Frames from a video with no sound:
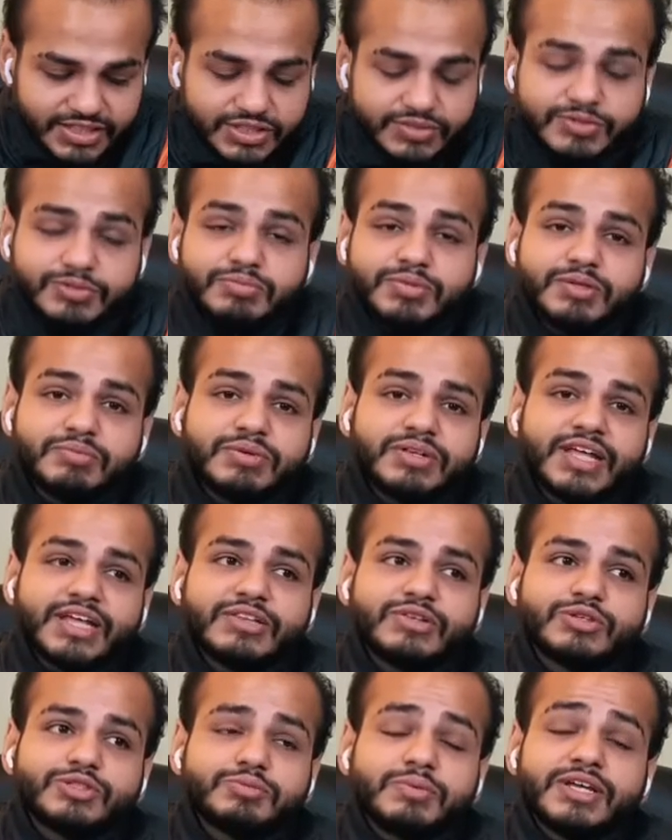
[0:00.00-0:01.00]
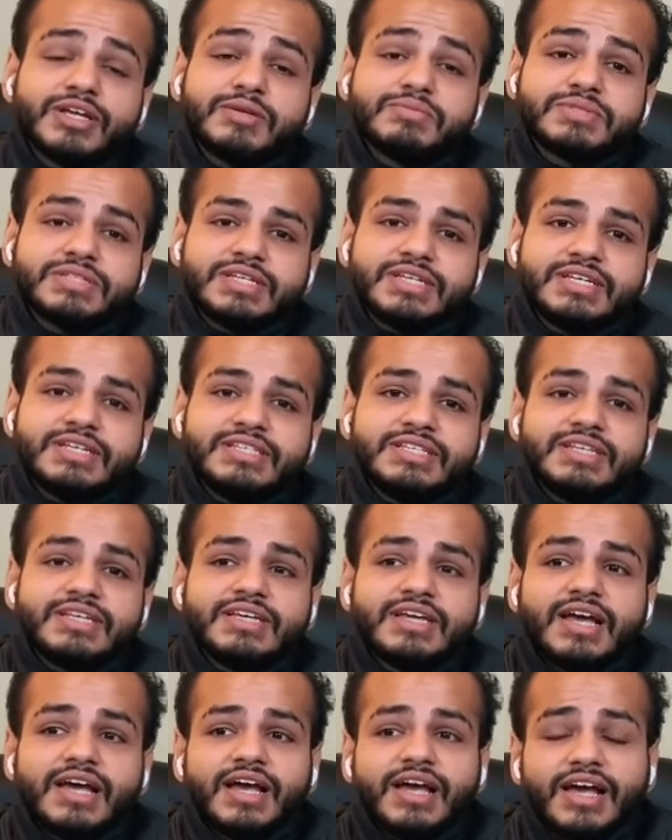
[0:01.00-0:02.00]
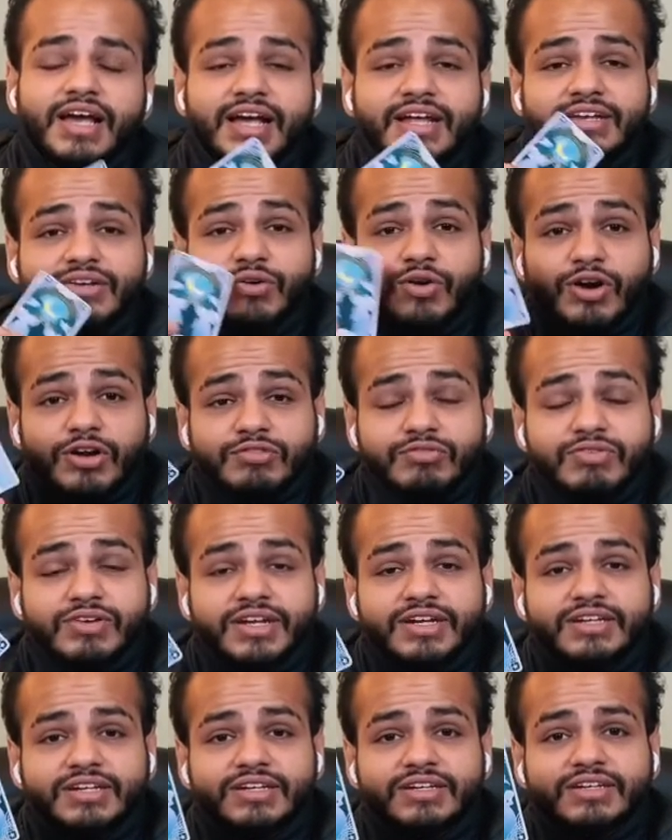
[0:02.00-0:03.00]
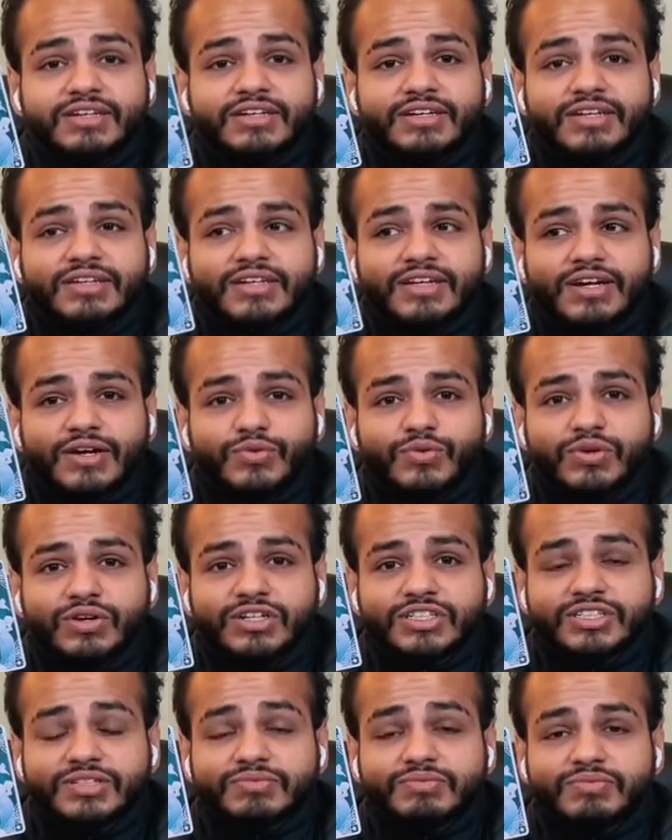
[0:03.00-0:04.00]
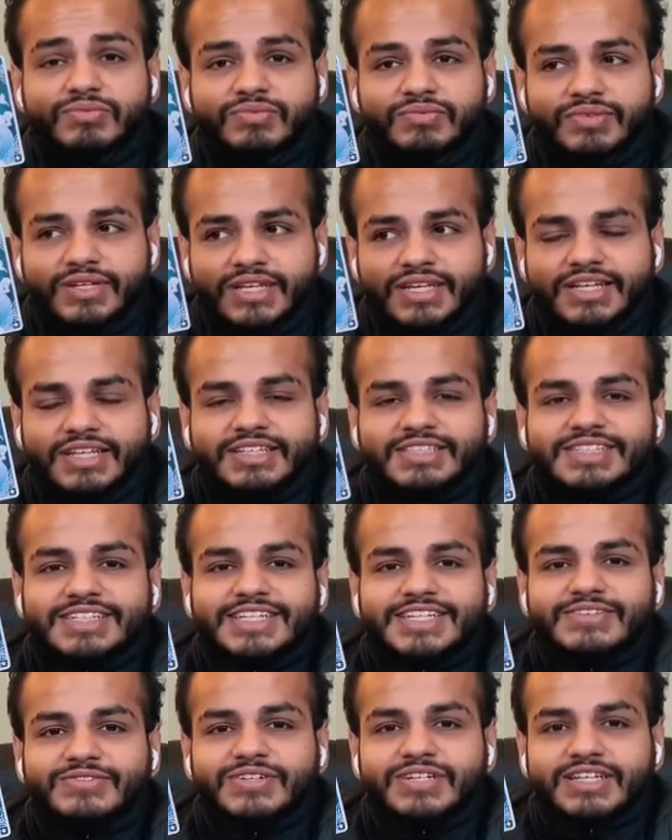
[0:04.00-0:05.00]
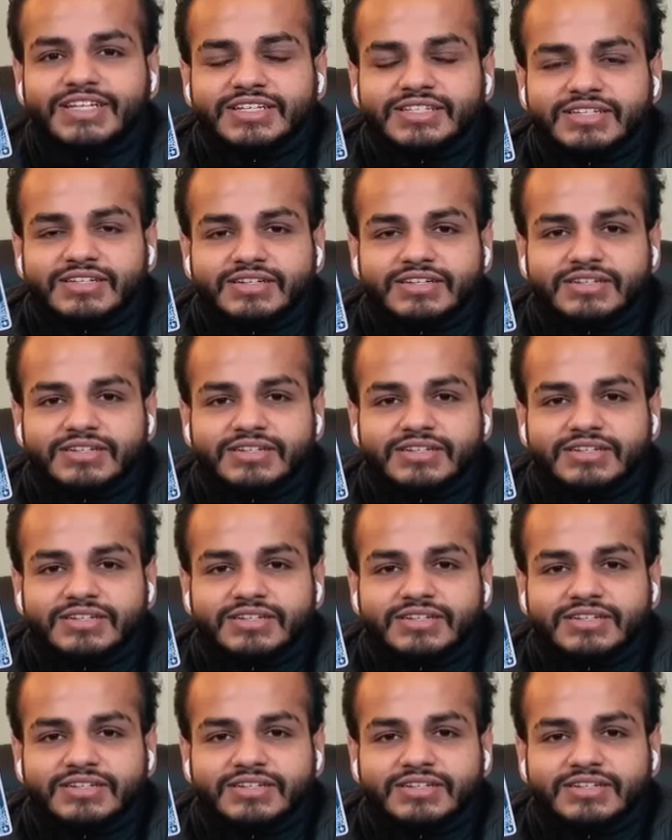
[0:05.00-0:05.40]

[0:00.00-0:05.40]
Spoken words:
with people like those becomes easy, and conflict aversion is even easier.